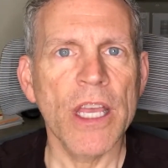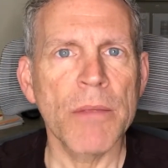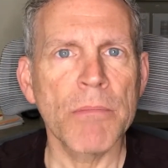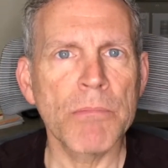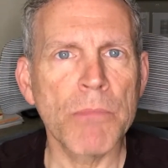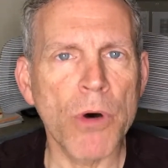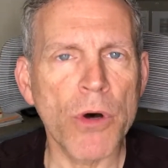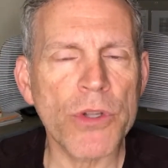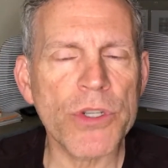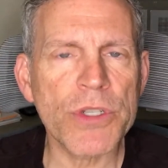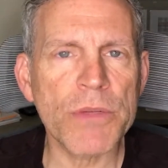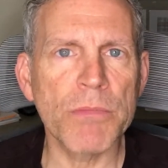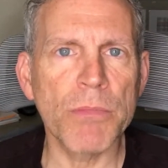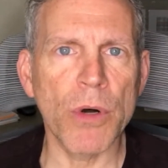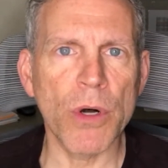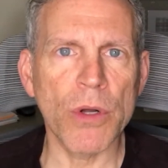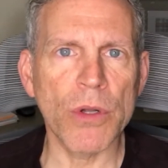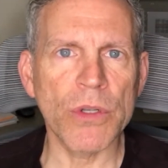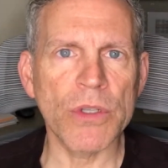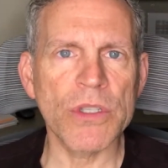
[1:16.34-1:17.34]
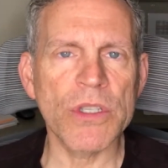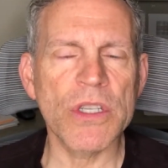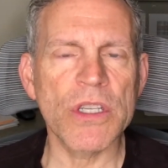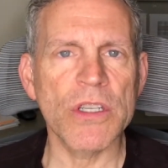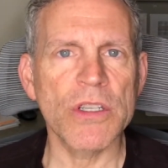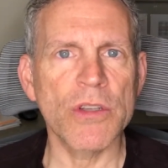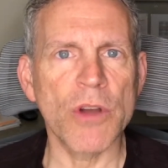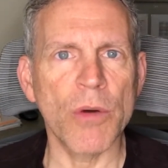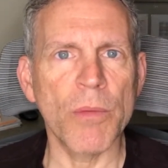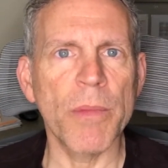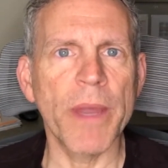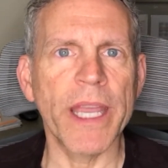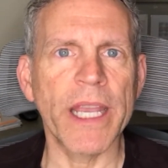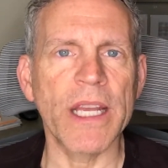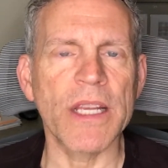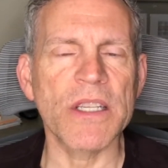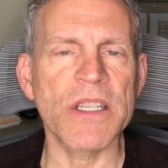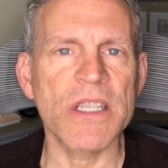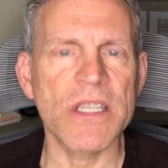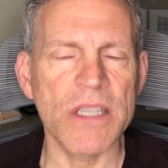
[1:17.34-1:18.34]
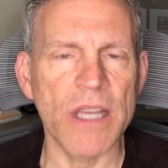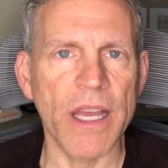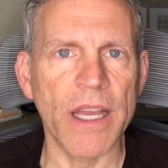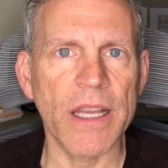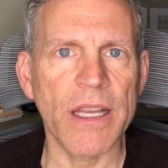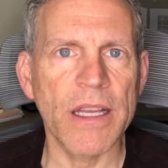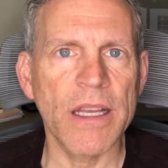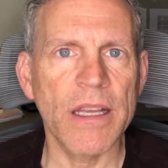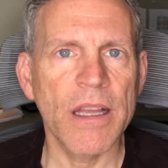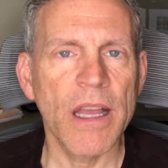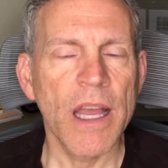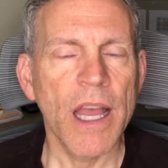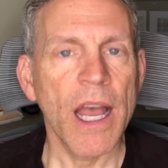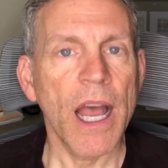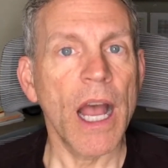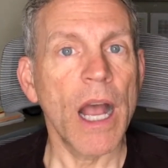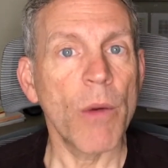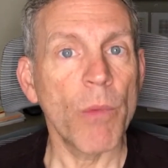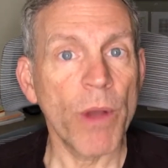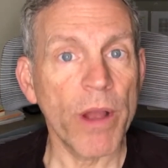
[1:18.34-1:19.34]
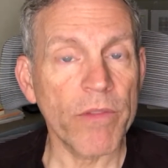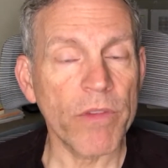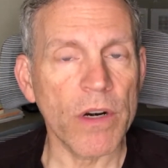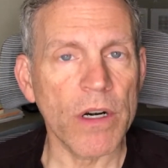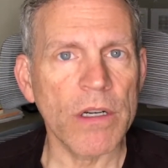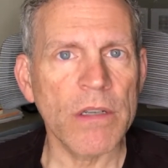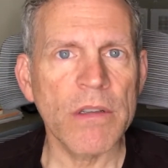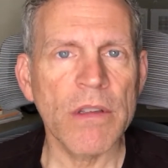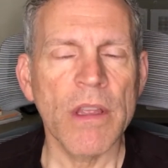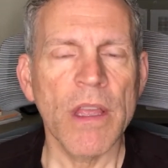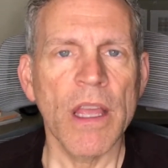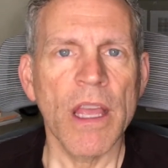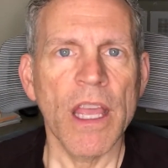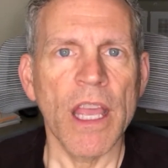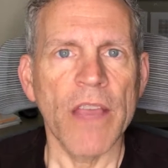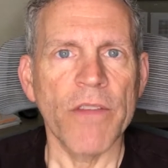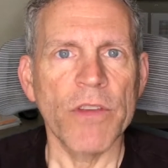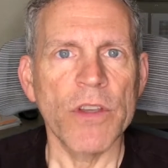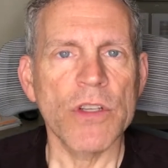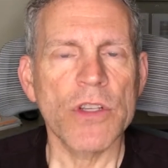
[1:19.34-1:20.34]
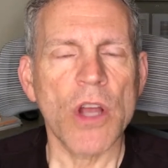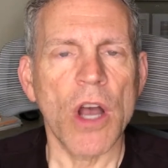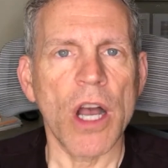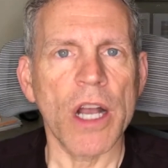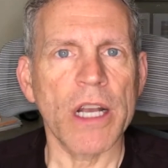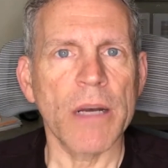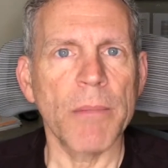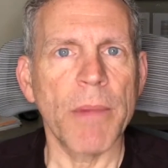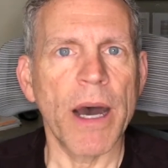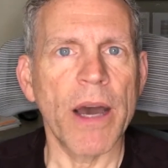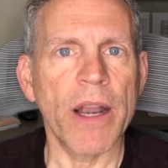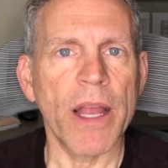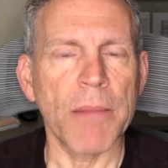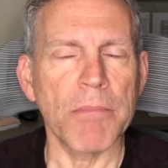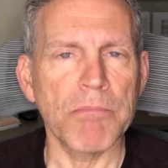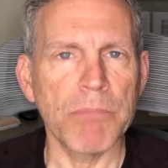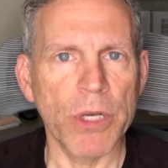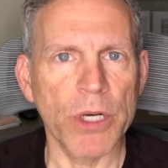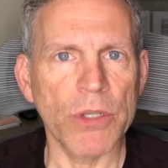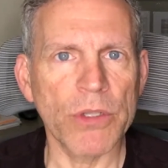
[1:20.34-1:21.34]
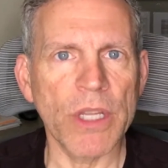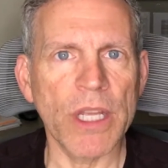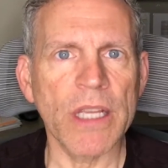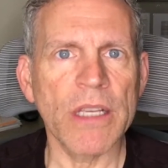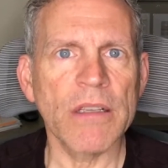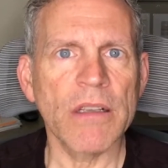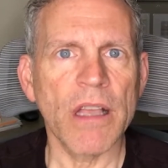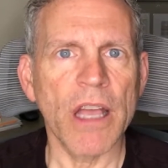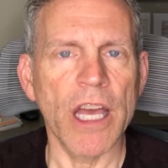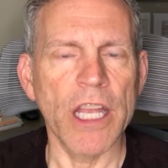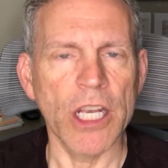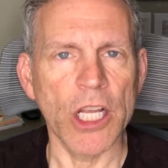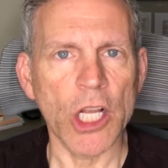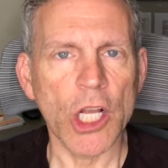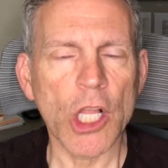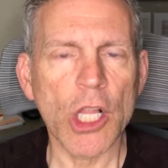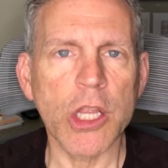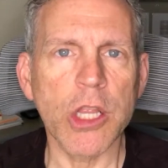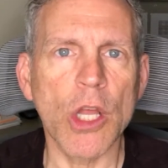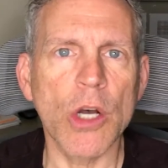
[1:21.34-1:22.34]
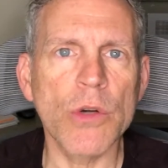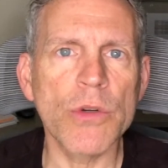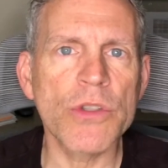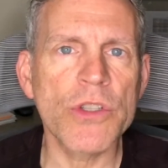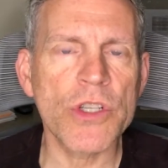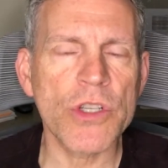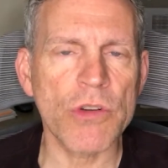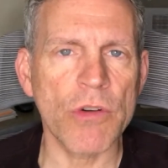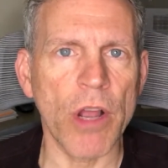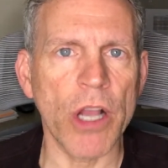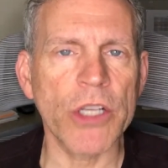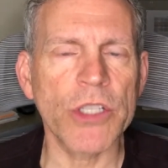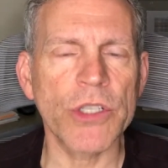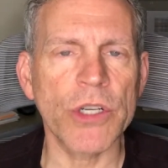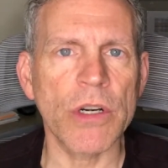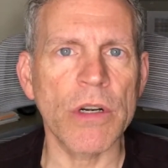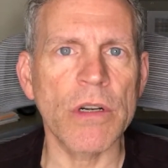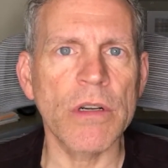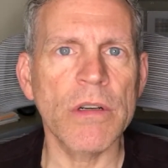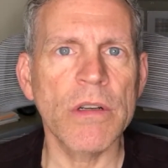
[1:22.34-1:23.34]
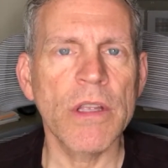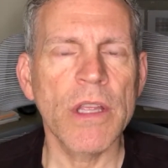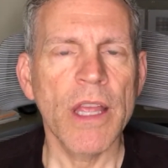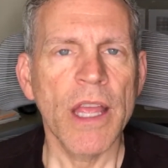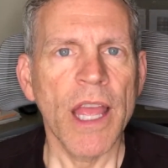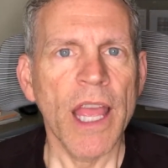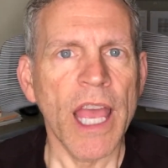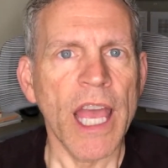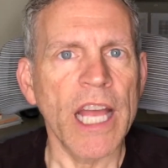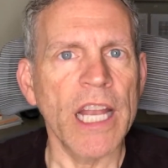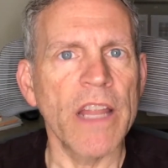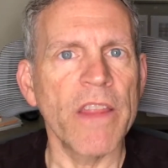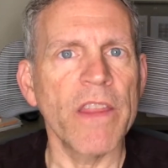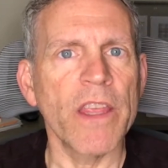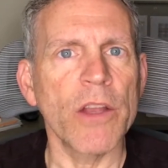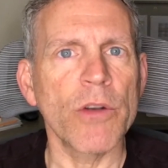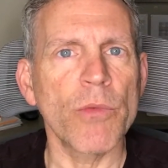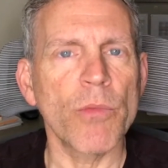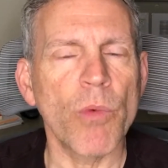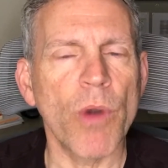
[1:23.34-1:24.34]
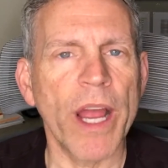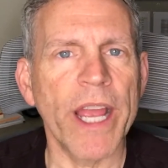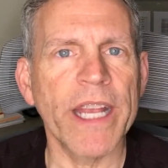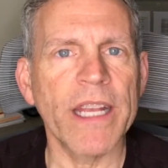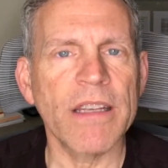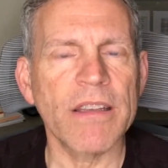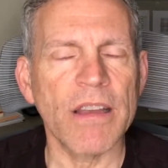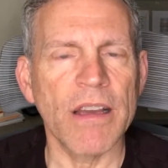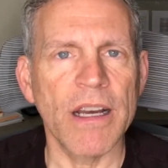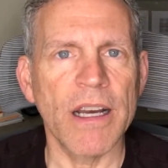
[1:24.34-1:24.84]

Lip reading: Most molds don't make us sick. However, if you talk about a building, an enclosed structure, and in the right